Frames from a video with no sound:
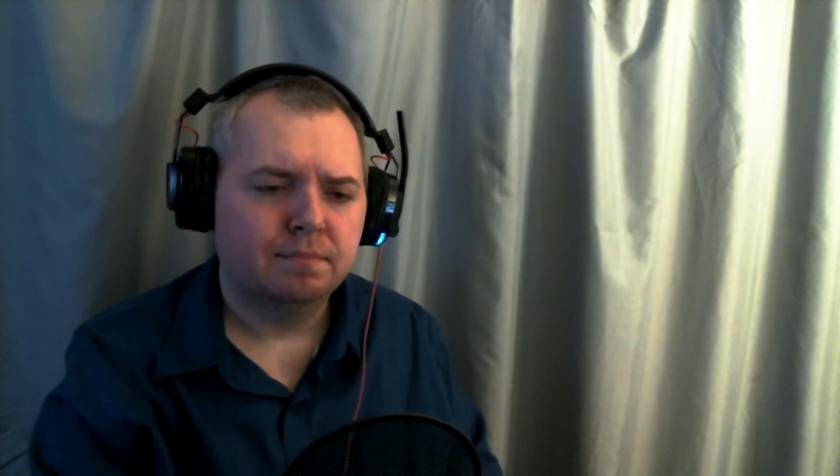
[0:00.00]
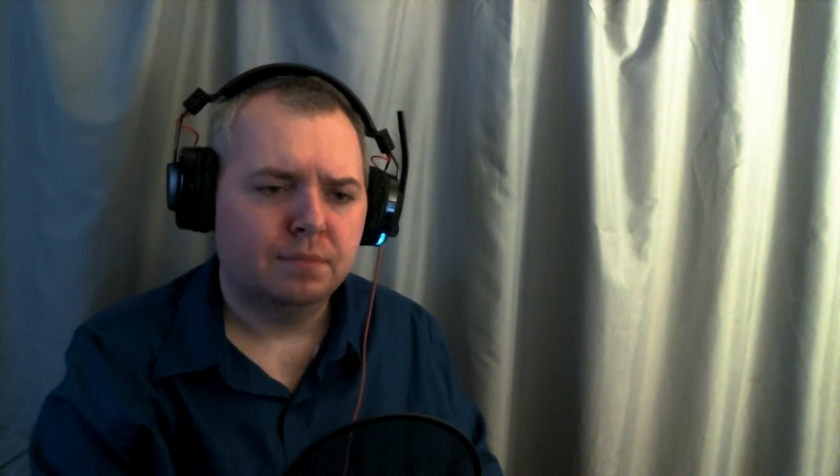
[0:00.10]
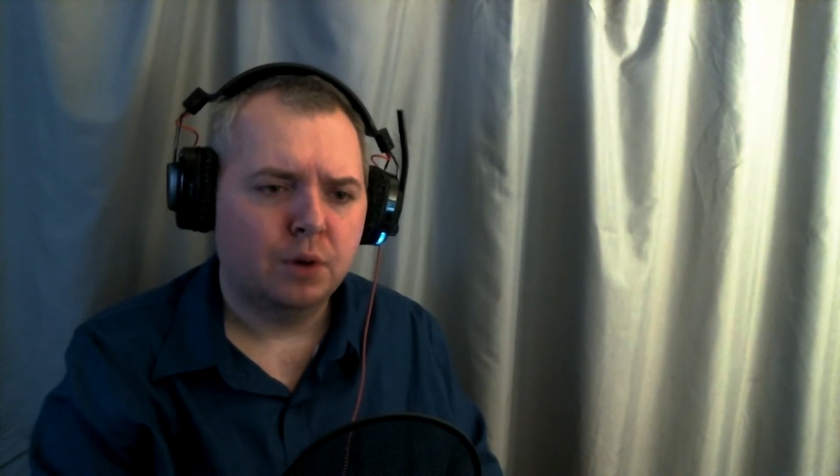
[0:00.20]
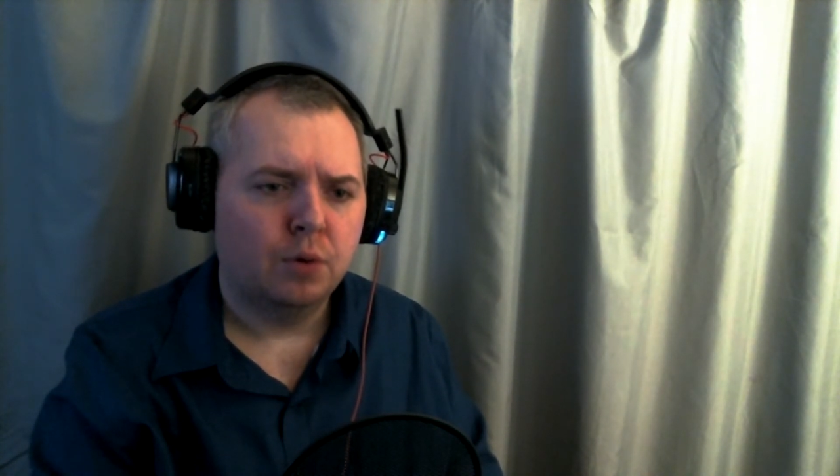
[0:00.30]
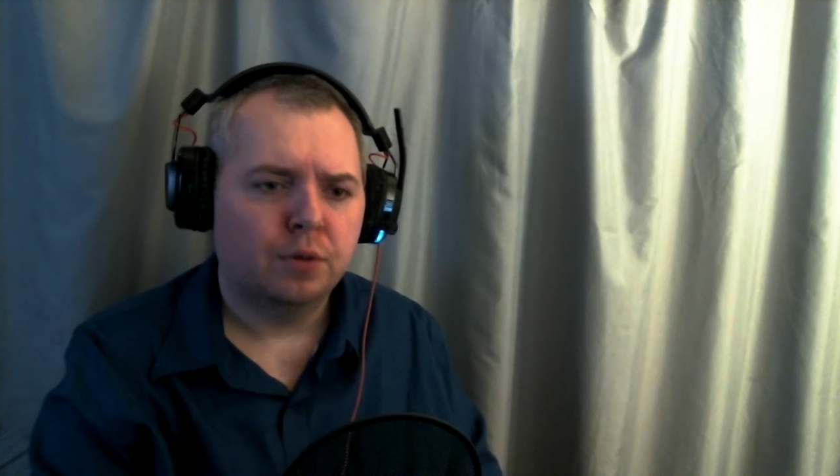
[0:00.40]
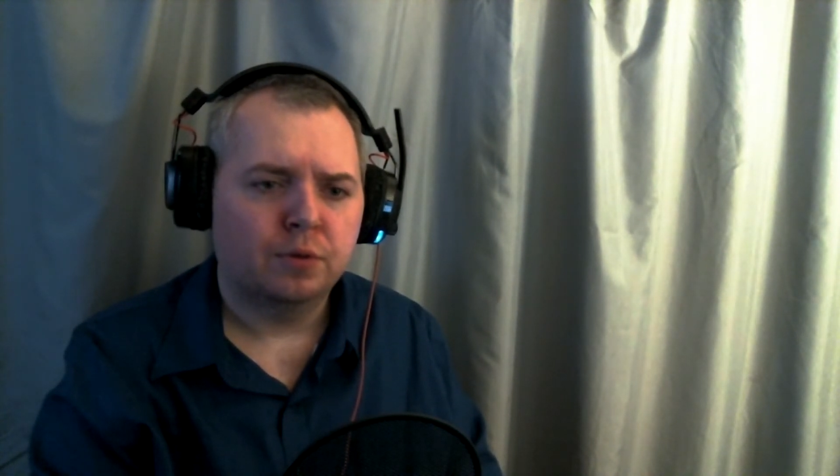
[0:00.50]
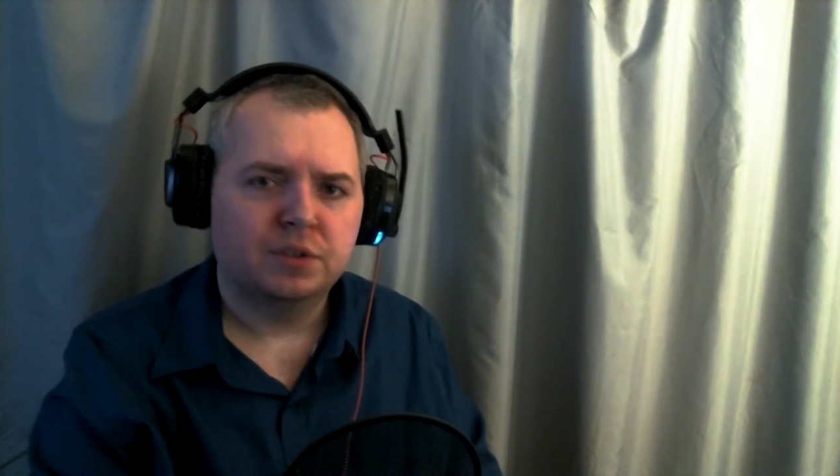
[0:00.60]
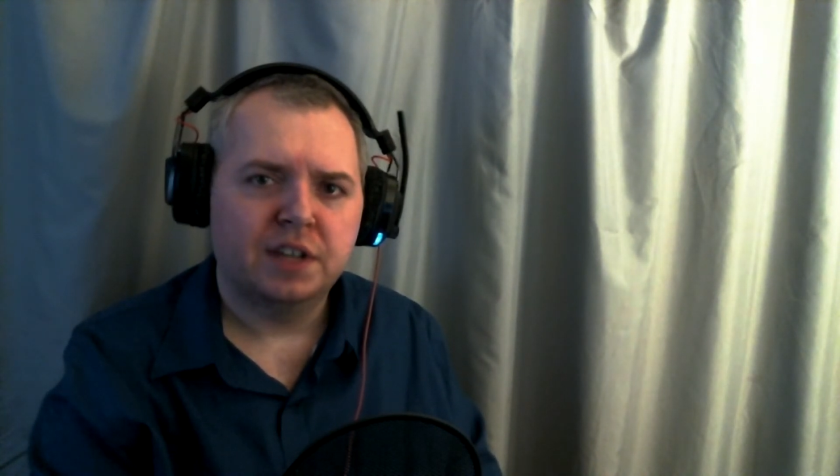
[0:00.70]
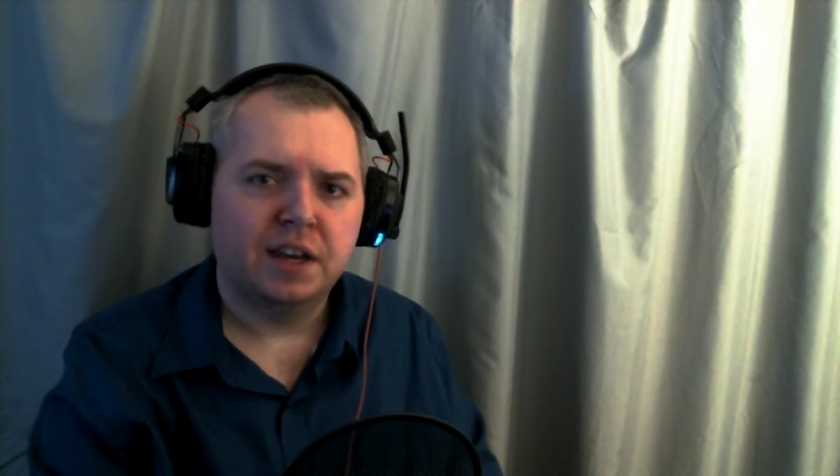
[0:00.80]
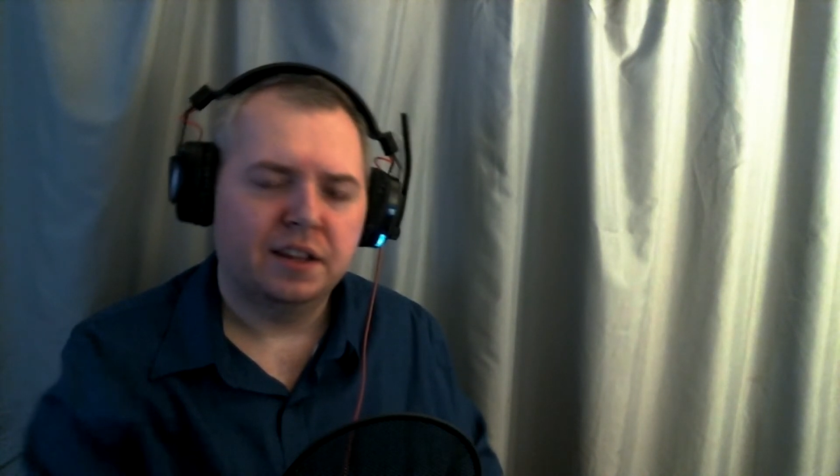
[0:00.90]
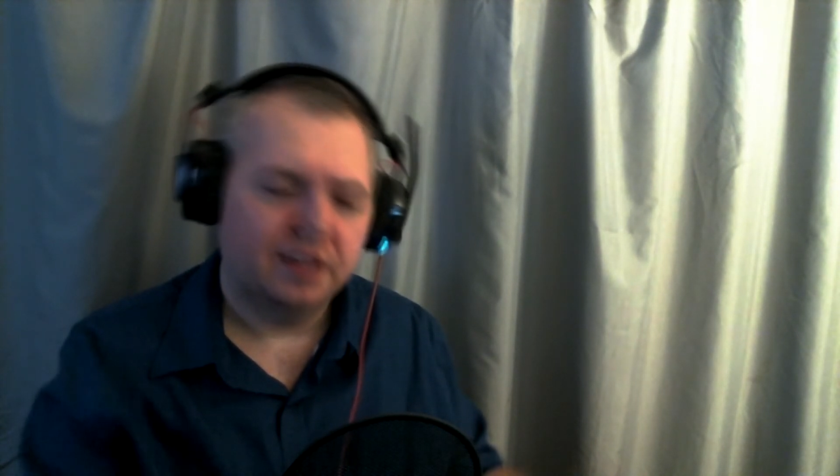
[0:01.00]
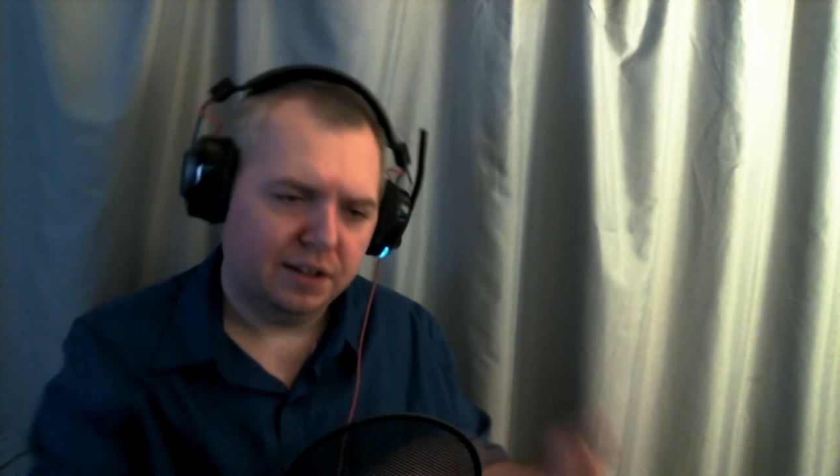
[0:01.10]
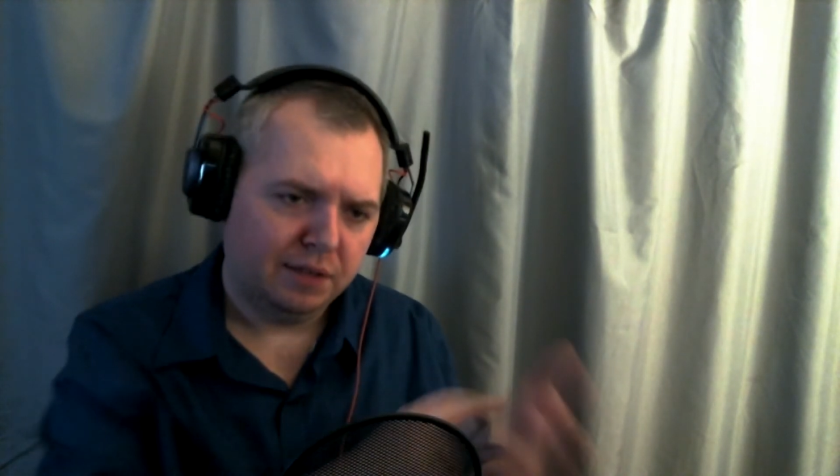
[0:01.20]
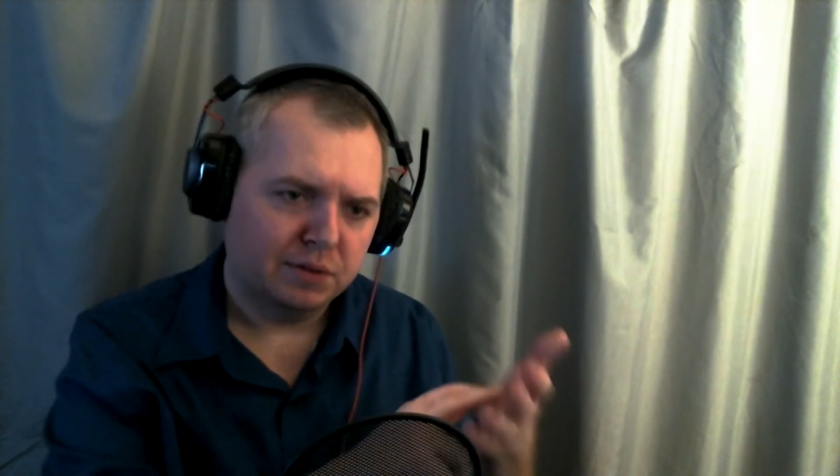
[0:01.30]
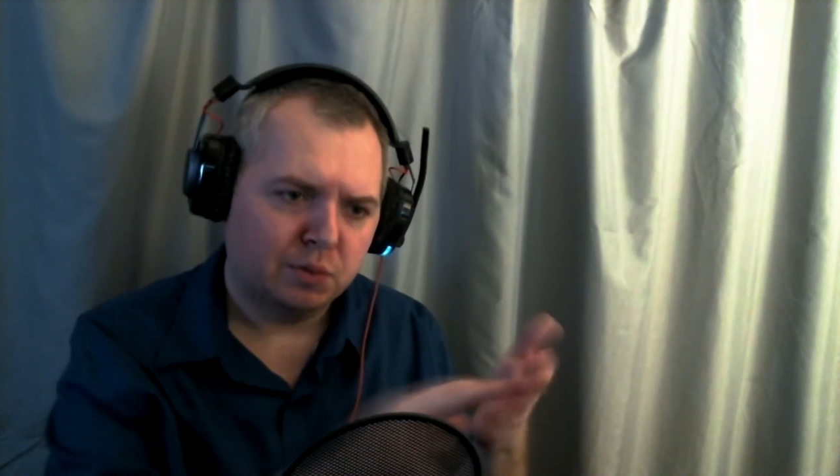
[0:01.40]
going through his head
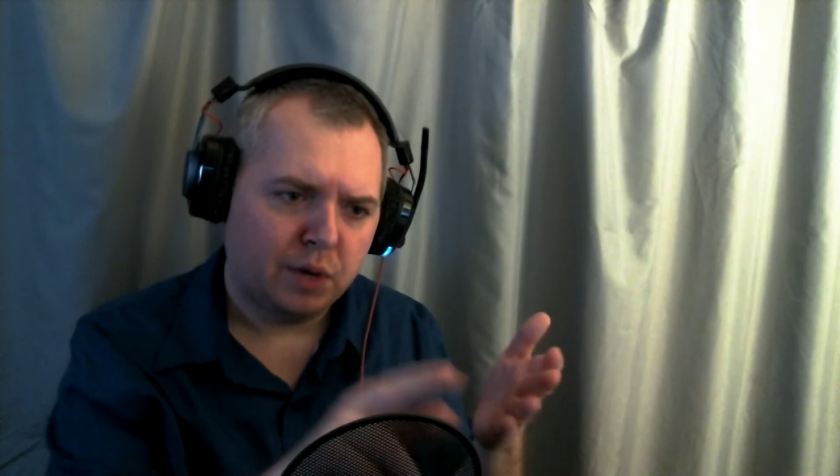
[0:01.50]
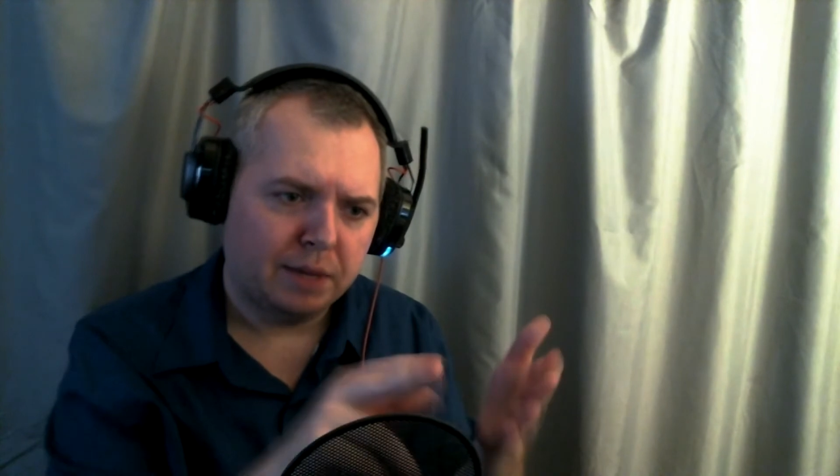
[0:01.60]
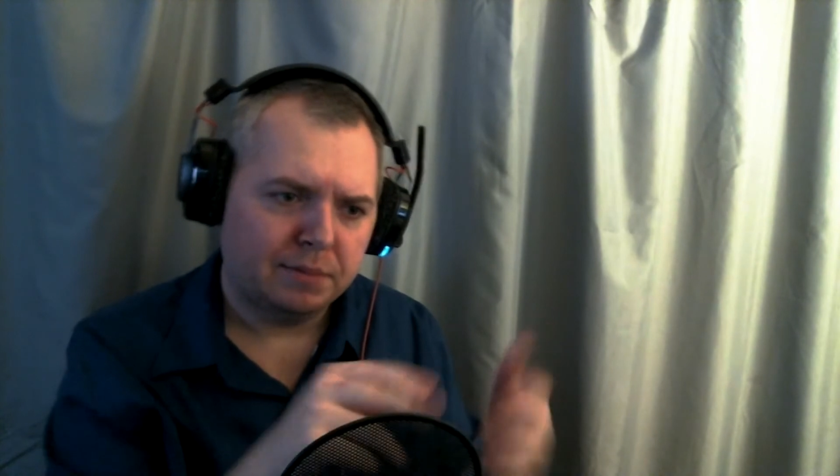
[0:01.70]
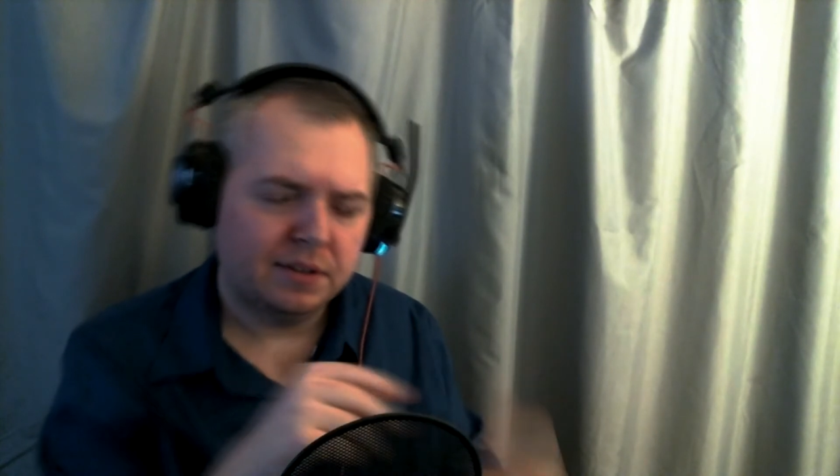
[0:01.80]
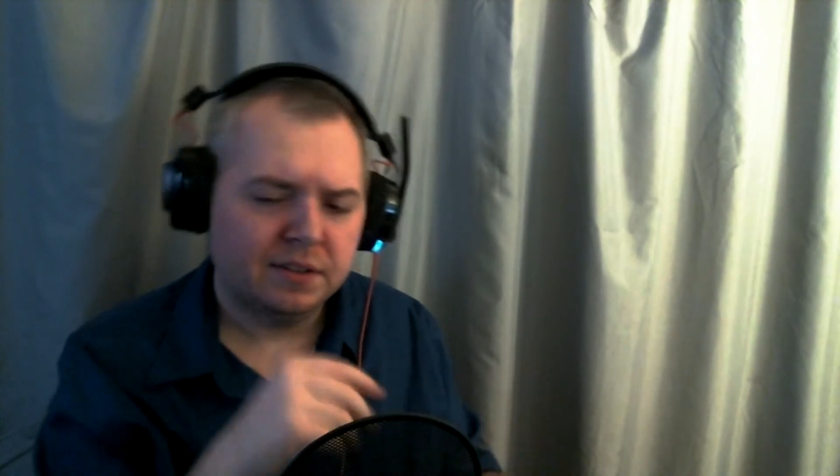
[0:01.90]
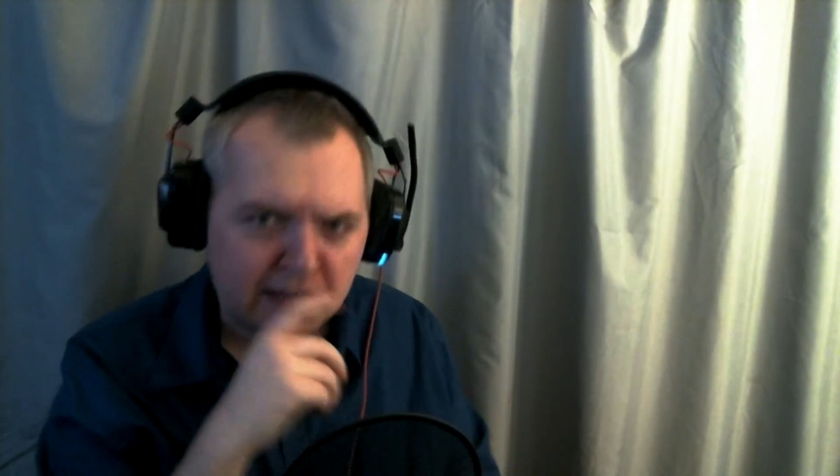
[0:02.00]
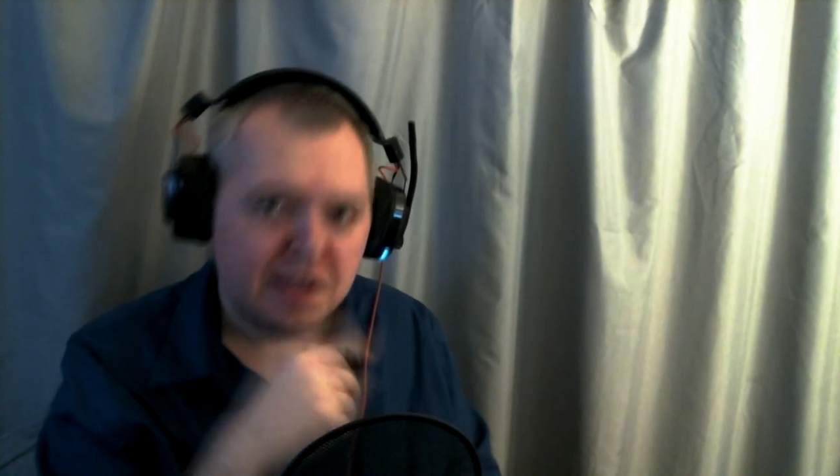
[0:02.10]
until he was wiped.